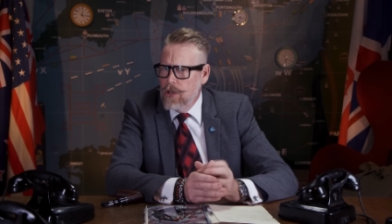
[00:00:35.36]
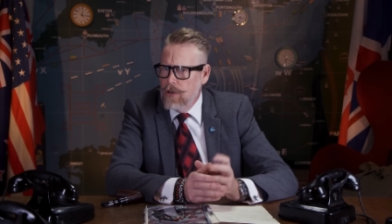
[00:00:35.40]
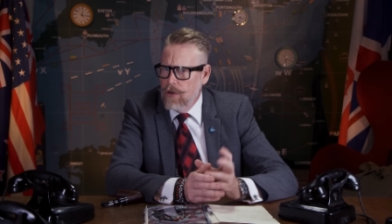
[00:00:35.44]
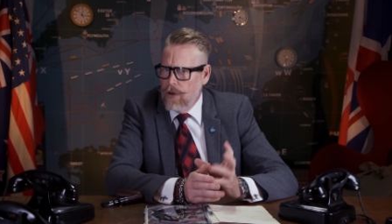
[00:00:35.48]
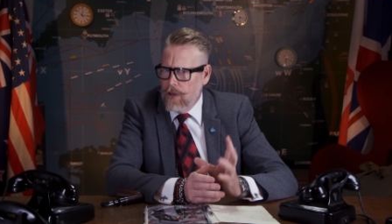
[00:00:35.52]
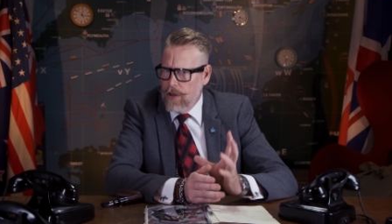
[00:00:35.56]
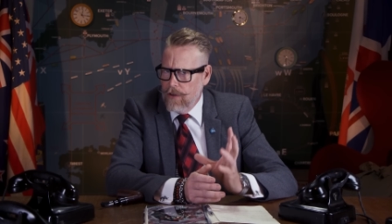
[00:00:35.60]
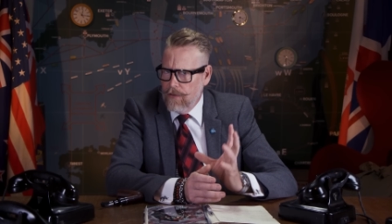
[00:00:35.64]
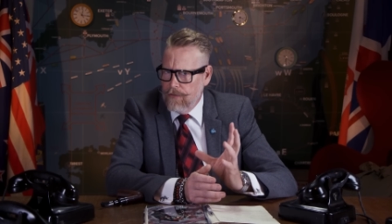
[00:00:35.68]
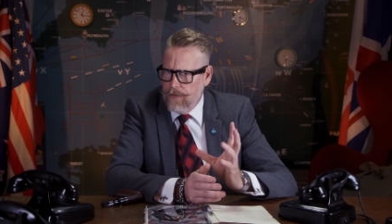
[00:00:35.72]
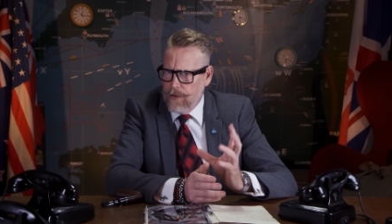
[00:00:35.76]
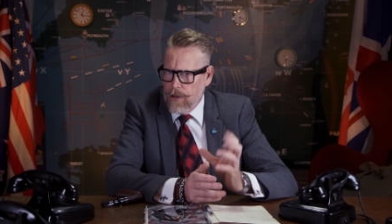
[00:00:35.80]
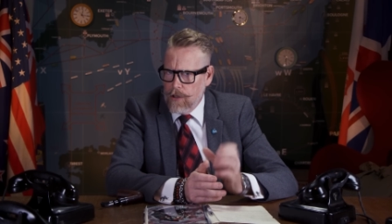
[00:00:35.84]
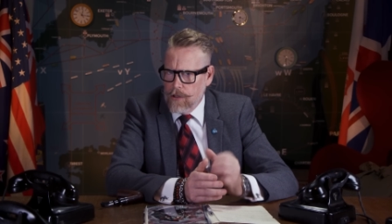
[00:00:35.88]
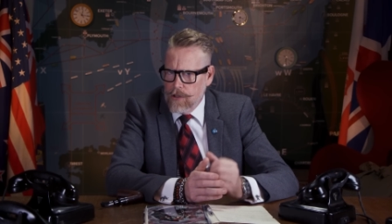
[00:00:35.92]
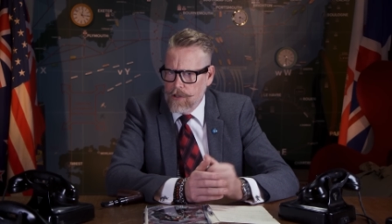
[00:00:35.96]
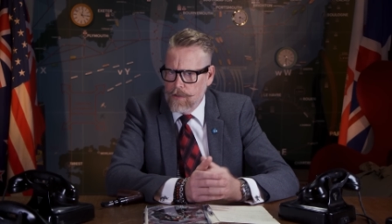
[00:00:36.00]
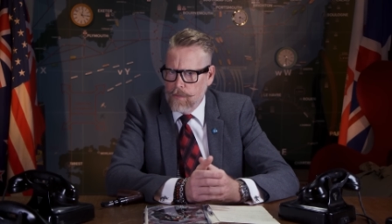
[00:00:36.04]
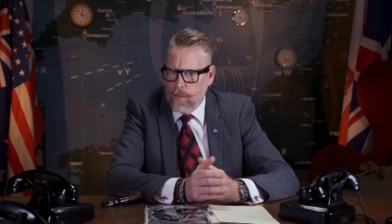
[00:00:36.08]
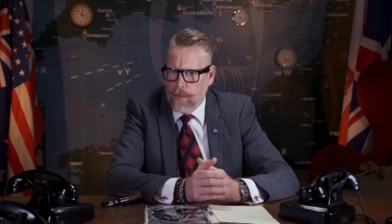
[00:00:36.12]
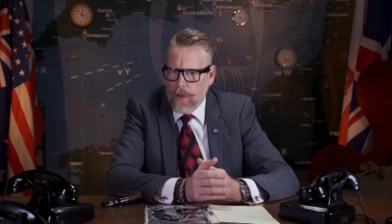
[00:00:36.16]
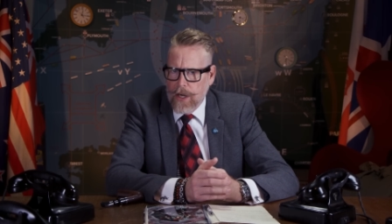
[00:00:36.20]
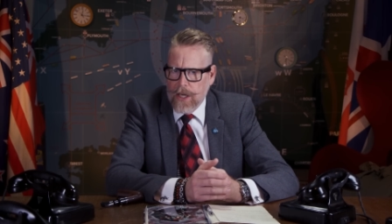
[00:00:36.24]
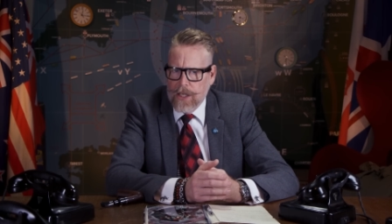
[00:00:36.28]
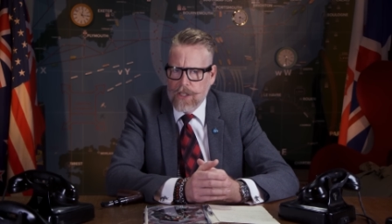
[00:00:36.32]
During the
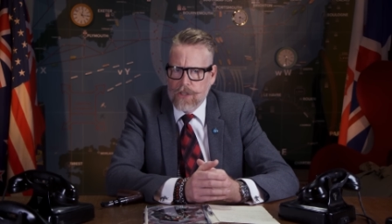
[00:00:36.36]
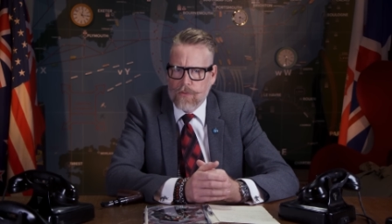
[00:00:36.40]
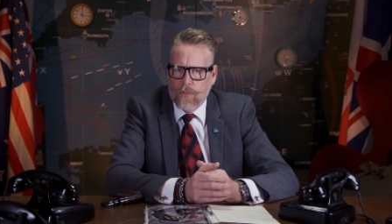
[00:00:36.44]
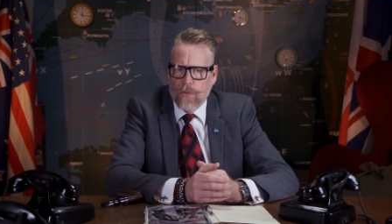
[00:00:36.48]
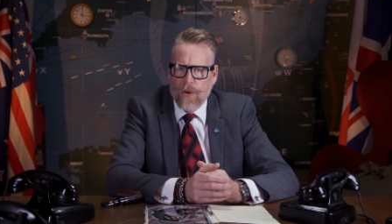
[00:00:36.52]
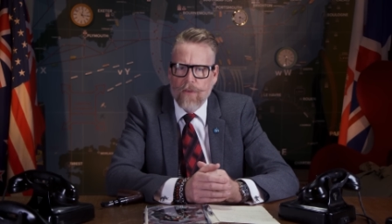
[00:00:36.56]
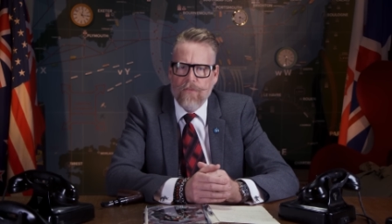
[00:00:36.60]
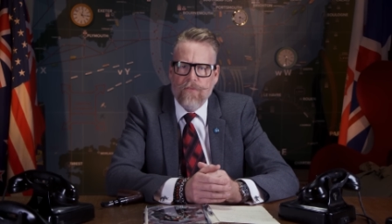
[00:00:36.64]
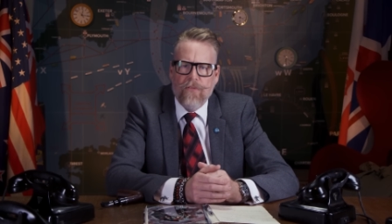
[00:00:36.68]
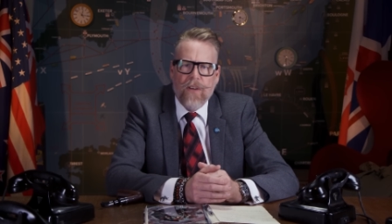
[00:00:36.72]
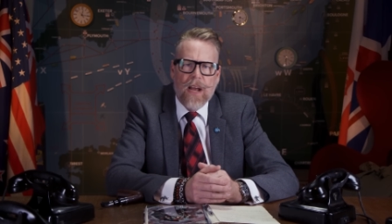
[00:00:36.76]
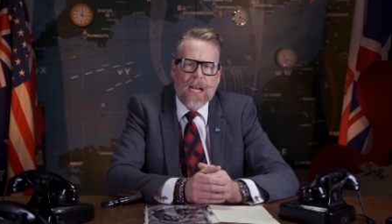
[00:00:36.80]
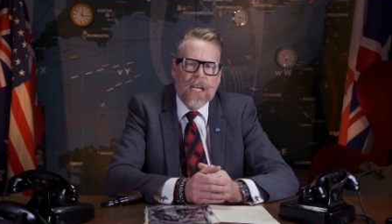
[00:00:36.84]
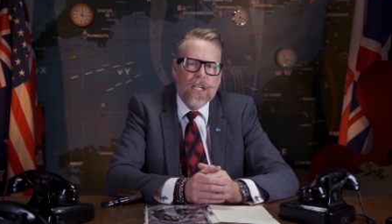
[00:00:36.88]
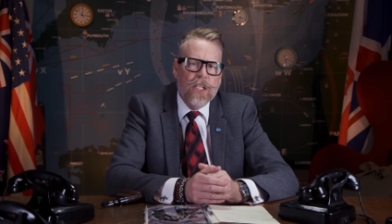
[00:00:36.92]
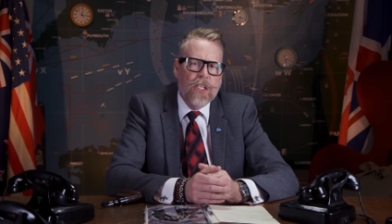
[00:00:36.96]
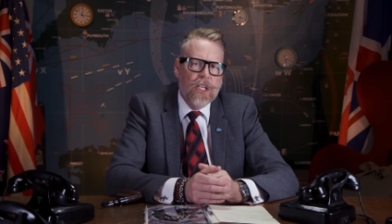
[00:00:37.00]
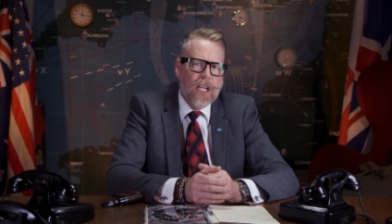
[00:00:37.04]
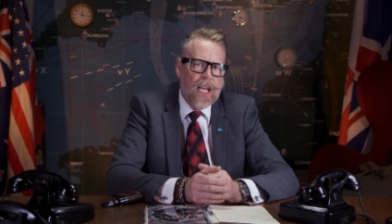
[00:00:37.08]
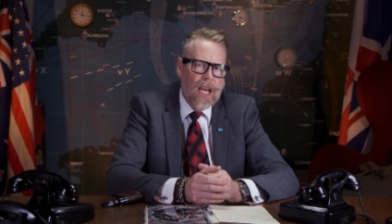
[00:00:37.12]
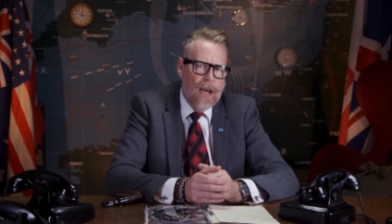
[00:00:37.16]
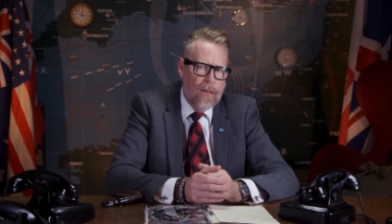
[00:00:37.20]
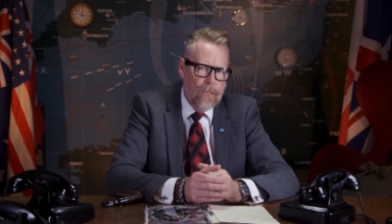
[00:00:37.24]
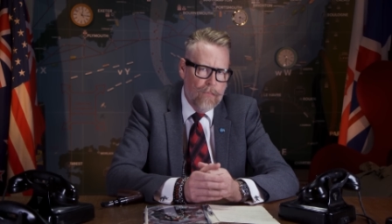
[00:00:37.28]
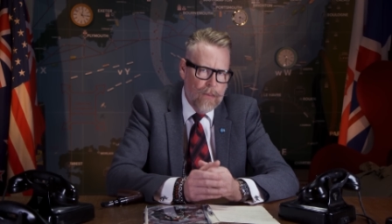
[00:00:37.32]
first British
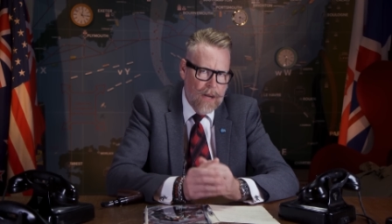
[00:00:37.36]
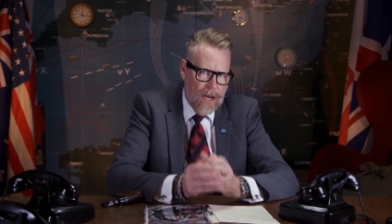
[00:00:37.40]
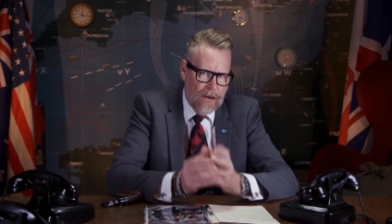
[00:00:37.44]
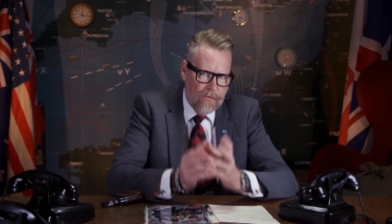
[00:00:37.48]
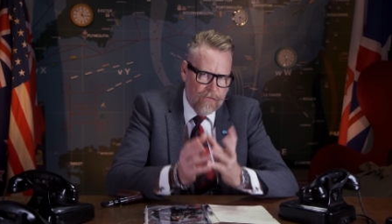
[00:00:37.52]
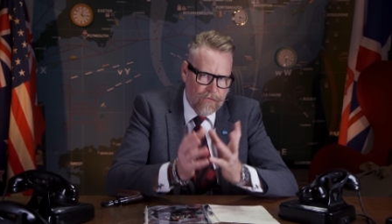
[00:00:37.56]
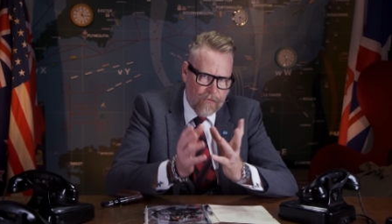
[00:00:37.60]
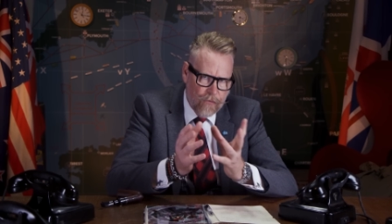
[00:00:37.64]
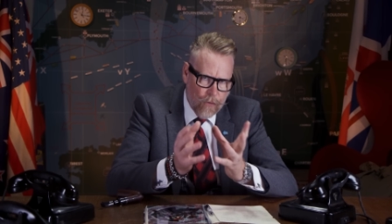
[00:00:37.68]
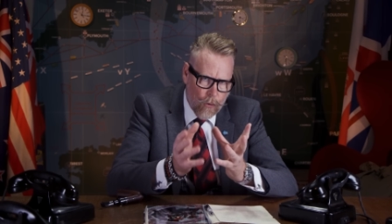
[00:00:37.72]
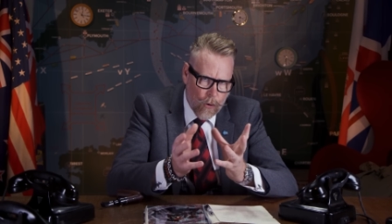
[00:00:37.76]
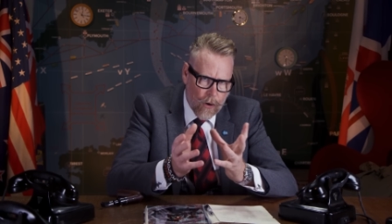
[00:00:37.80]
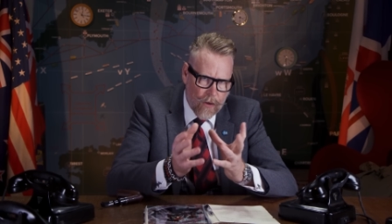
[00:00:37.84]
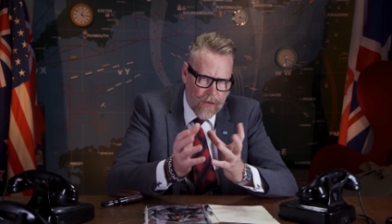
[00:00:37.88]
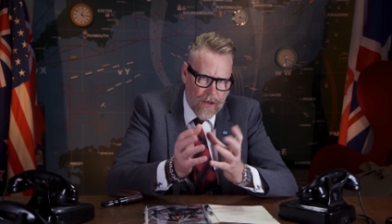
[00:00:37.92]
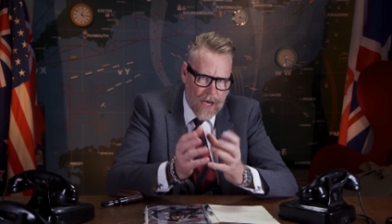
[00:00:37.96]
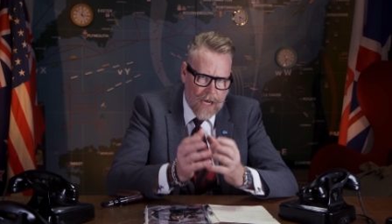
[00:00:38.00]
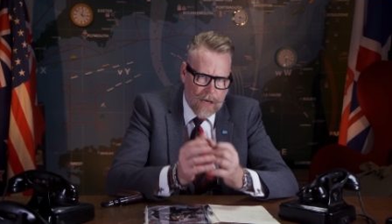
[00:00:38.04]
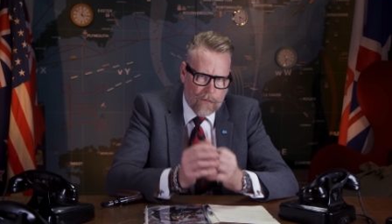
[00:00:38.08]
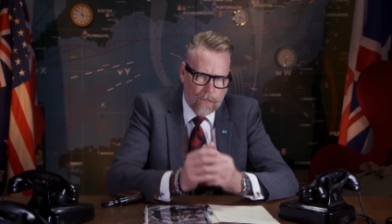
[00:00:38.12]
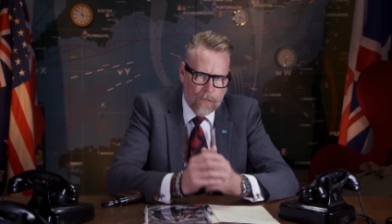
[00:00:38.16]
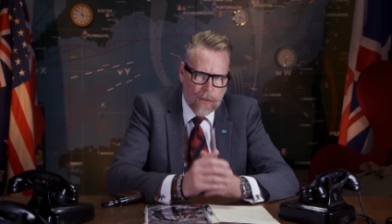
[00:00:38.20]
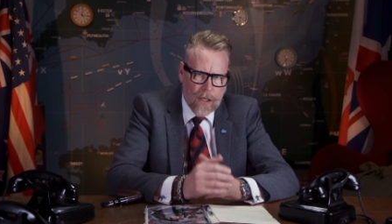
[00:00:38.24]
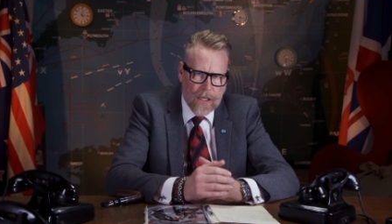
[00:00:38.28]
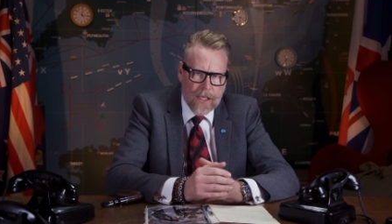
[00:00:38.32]
revenge campaign for
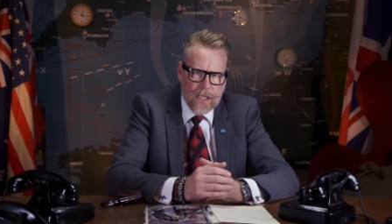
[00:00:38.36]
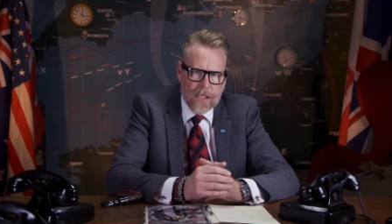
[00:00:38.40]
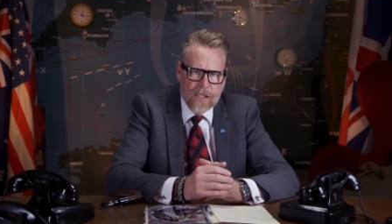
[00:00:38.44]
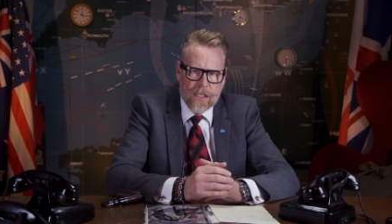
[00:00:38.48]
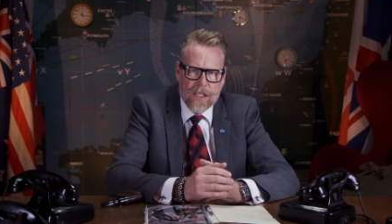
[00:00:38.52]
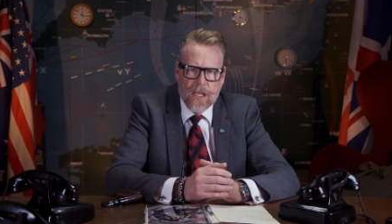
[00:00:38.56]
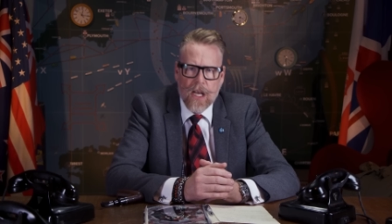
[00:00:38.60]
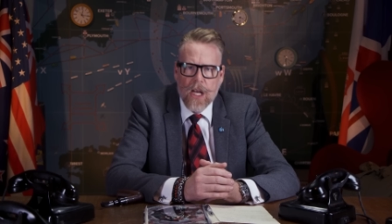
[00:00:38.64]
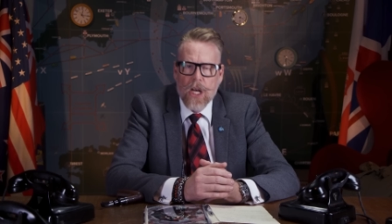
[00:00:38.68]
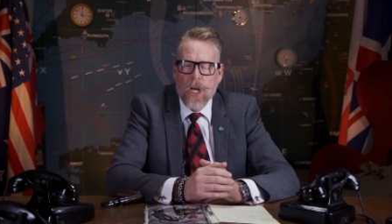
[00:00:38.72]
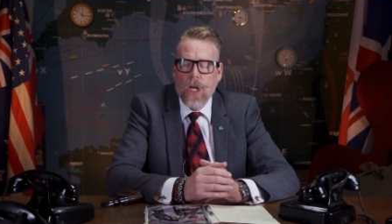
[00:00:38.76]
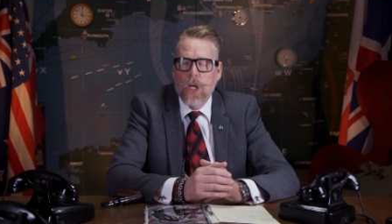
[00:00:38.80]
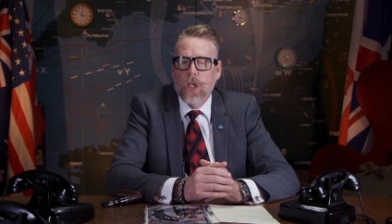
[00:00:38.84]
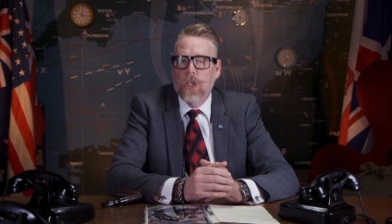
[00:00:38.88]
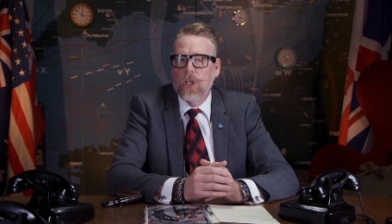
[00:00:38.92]
that blitz,